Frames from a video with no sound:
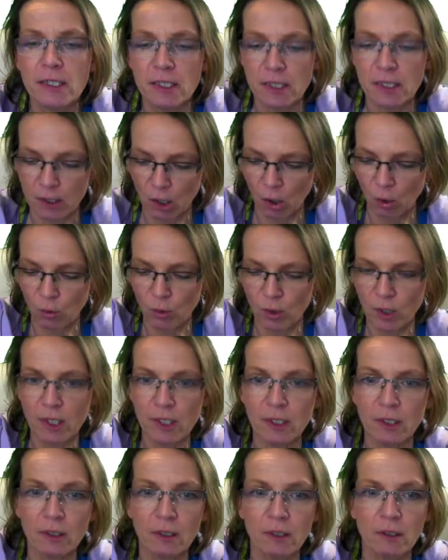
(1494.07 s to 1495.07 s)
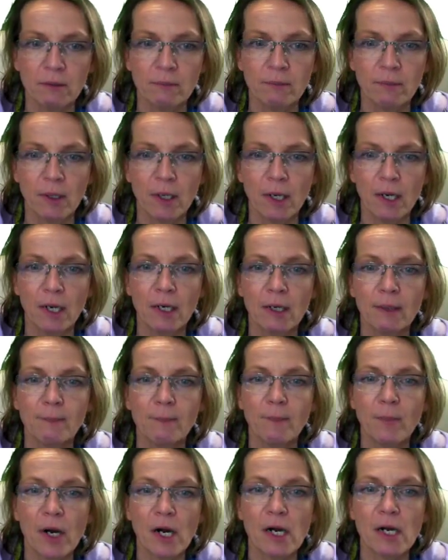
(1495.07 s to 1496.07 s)
is only
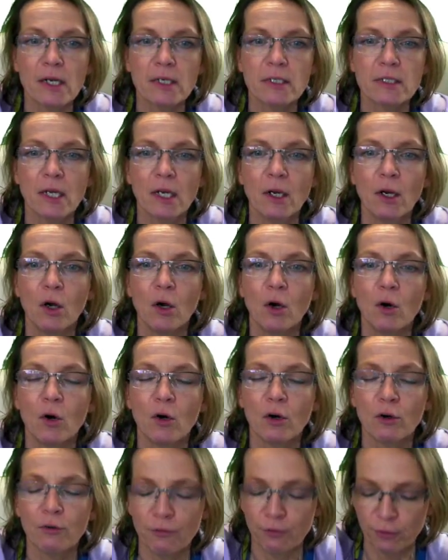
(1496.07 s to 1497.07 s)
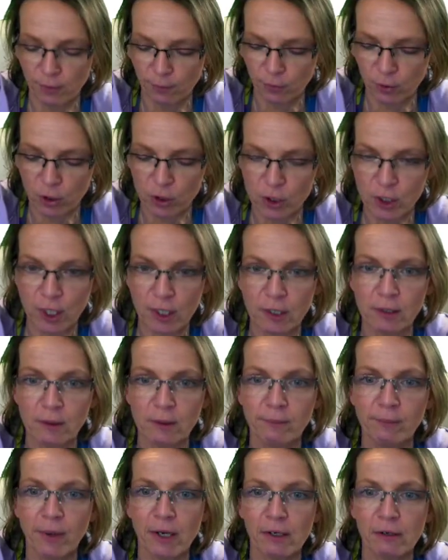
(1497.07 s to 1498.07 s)
part of the
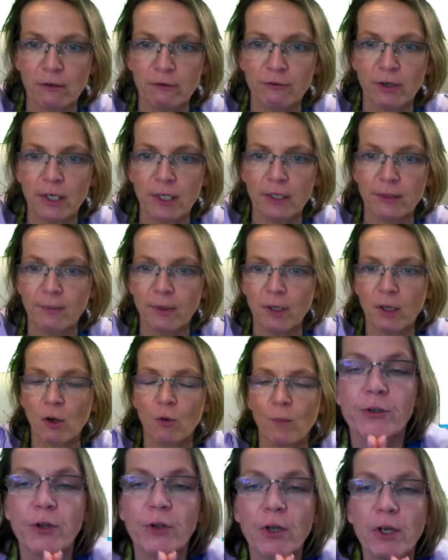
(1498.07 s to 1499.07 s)
project bundle file.